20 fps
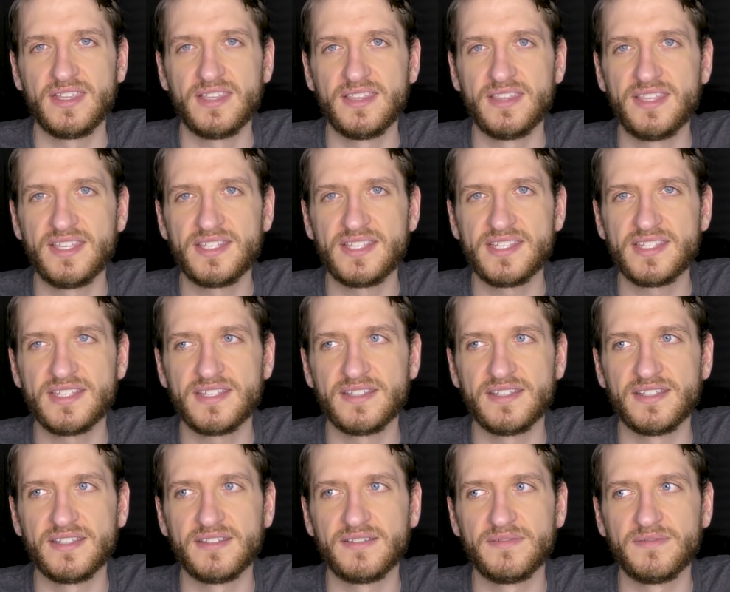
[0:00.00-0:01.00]
this is
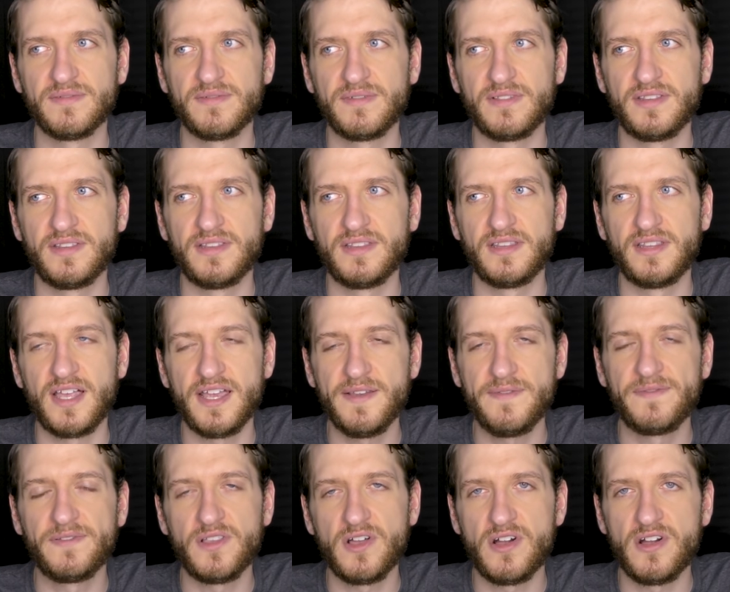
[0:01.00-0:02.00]
a
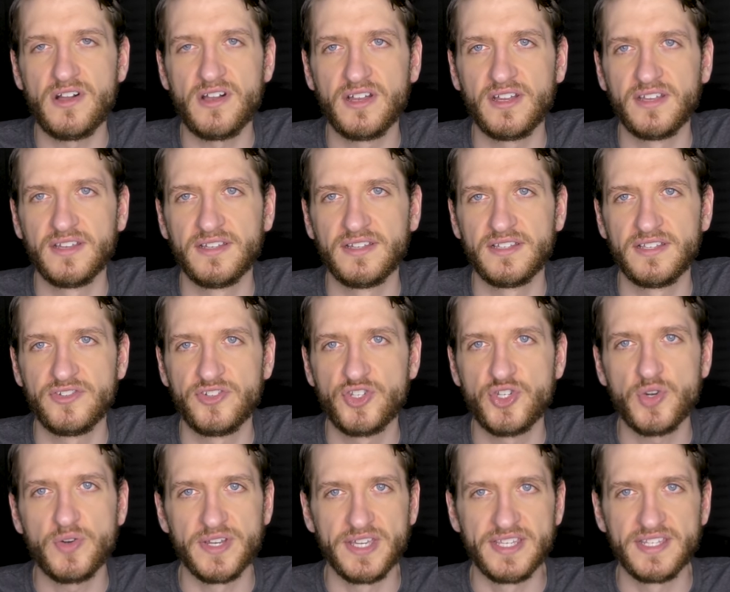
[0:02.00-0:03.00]
lifelong
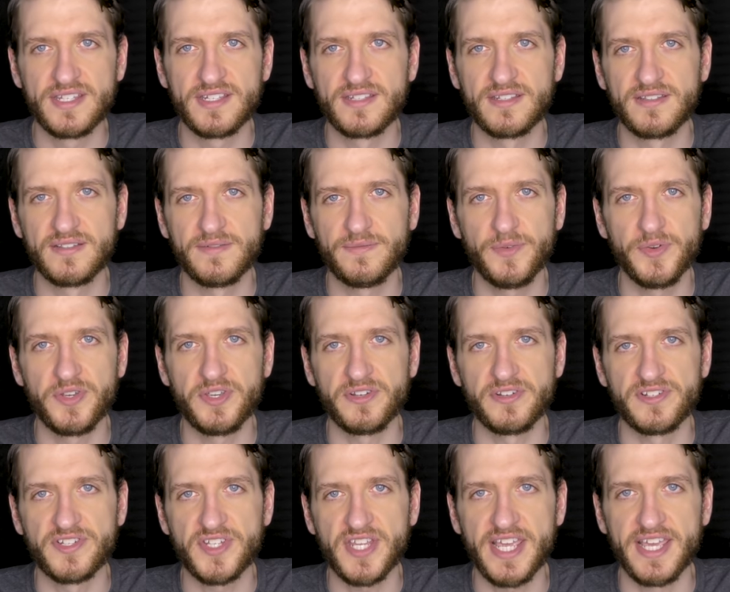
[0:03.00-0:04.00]
choice for
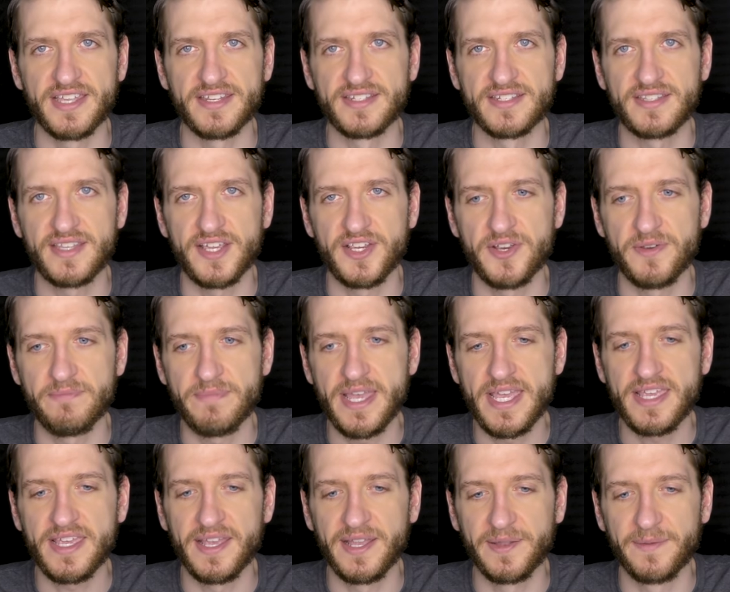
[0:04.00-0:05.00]
your stance that you're
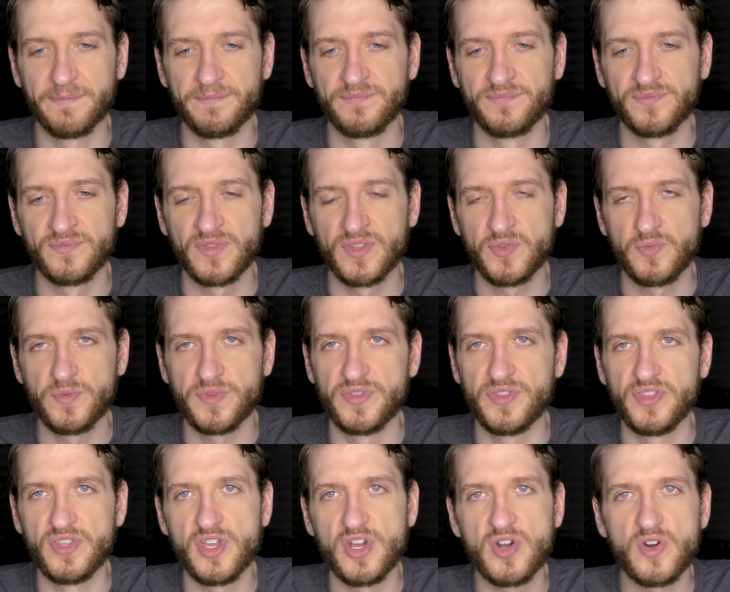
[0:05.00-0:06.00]
making with
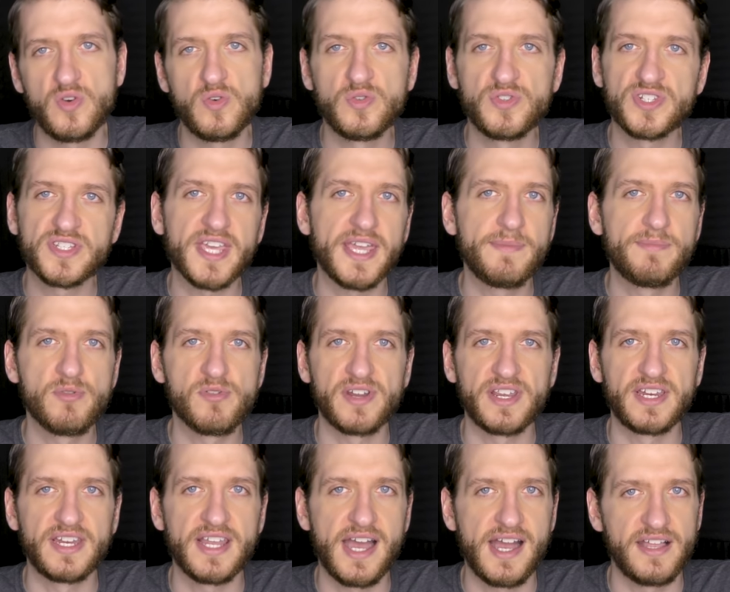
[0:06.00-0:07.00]
no
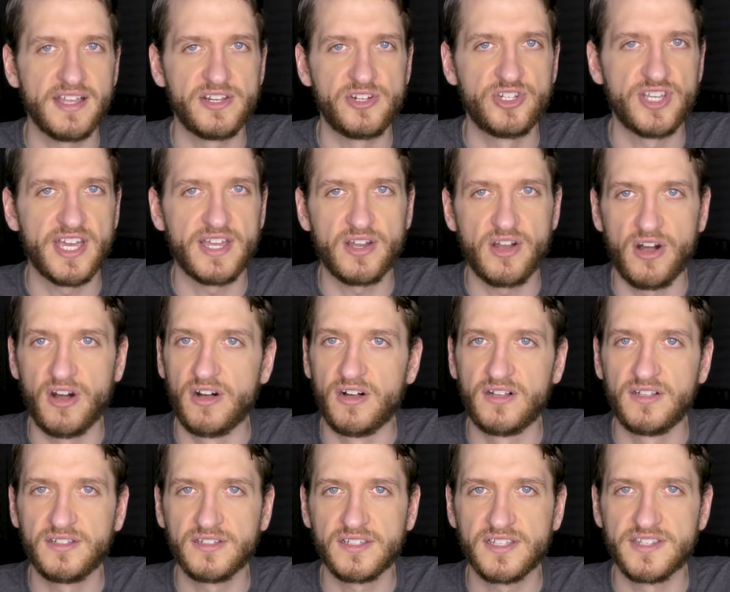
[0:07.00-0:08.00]
skateboarding knowledge at
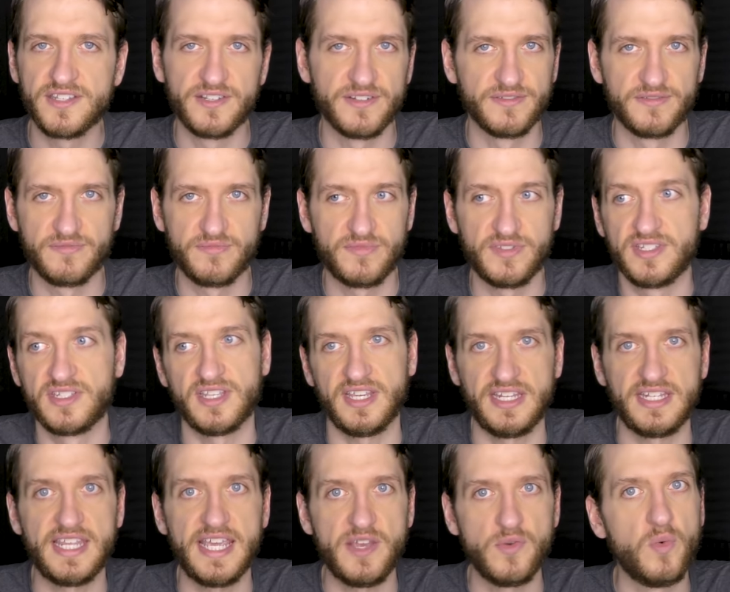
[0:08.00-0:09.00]
all because you're it's
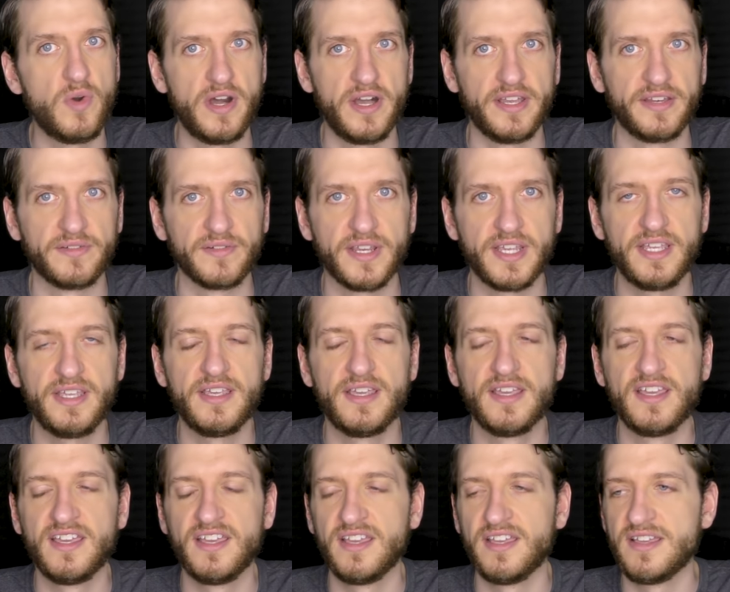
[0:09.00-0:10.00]
like day one right
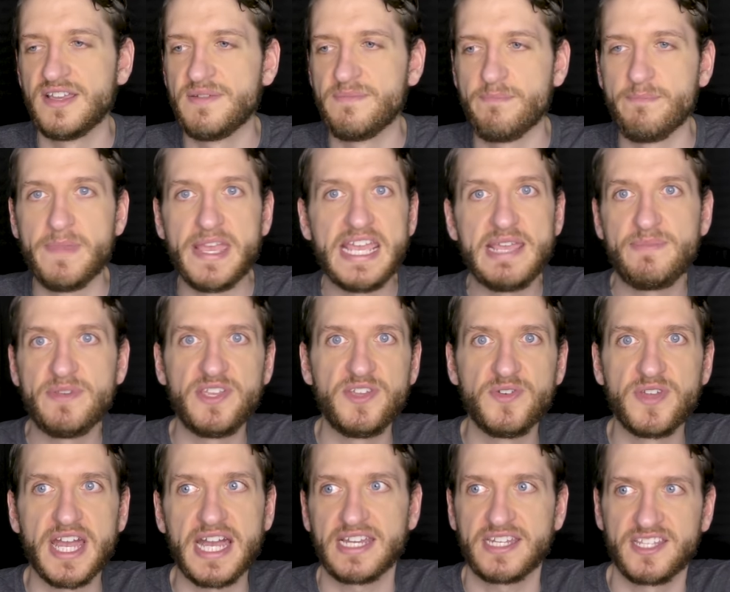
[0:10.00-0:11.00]
maybe
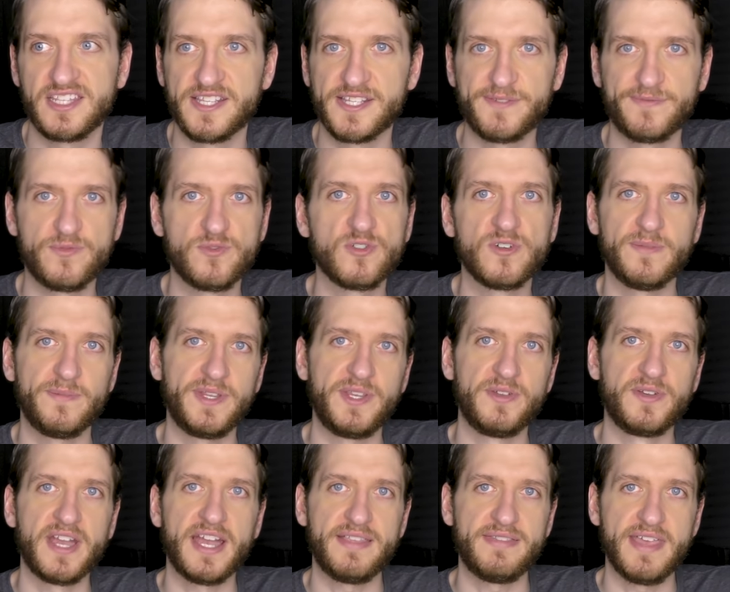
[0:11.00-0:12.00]
you got to this forum and
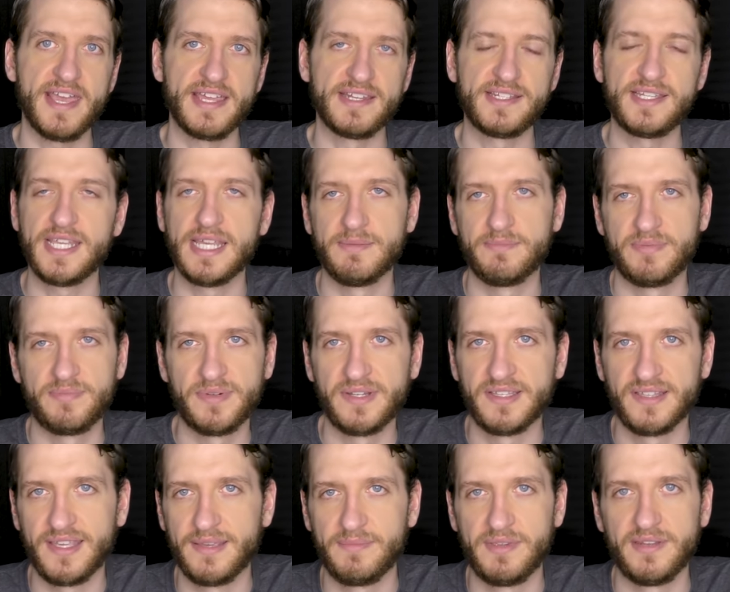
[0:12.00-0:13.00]
you got that tip
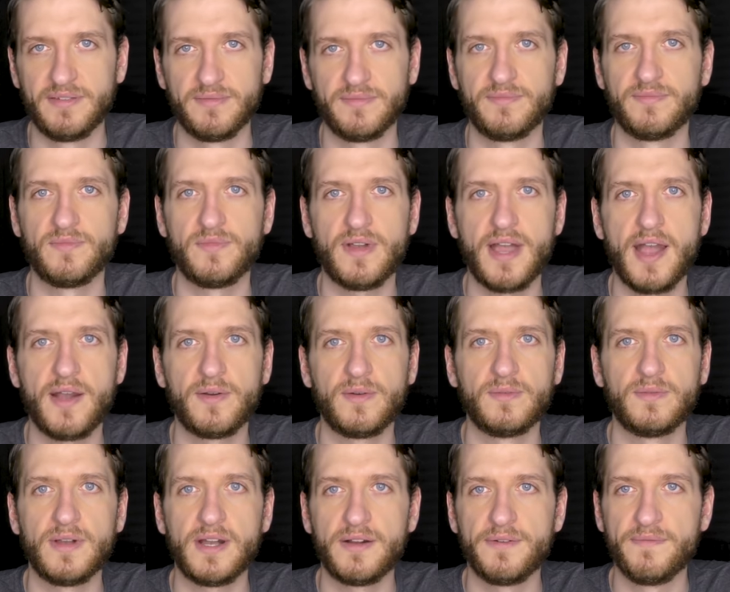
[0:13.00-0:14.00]
but i mean
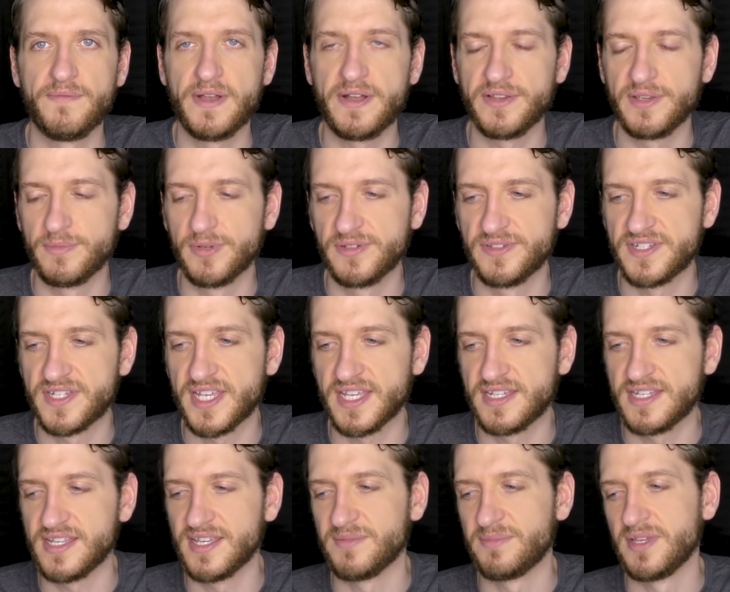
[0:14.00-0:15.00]
how how valuable is
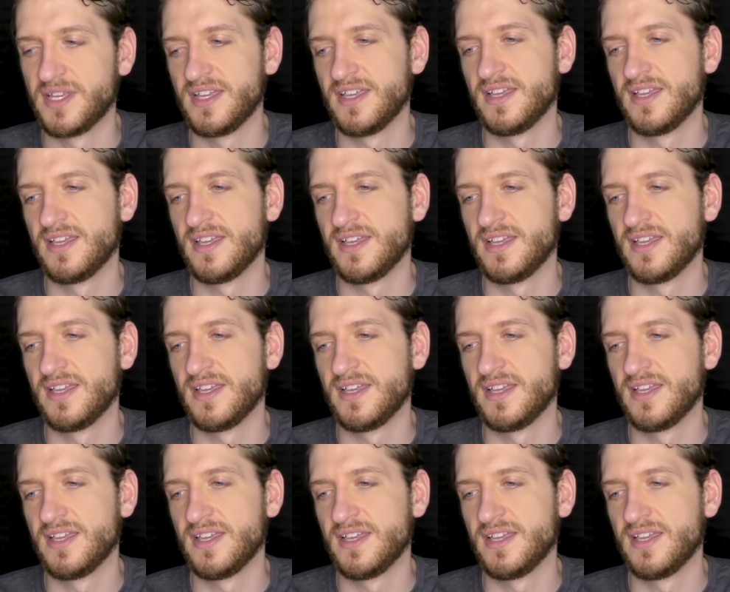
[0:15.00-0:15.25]
that tip